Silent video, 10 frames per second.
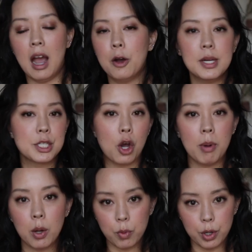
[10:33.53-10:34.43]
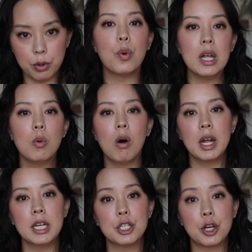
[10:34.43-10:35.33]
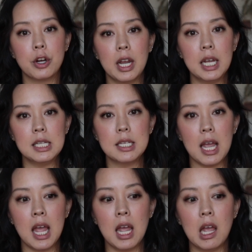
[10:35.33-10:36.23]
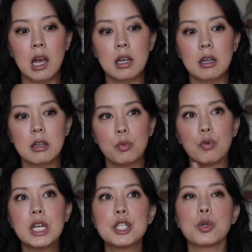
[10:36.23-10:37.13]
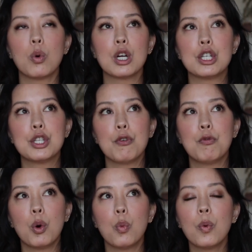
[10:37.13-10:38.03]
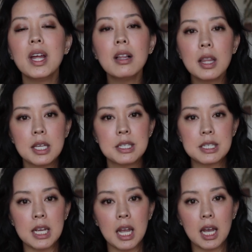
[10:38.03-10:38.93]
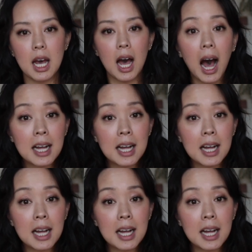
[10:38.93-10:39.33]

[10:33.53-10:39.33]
I always go by Wu. We wanted to create a resource for realistic,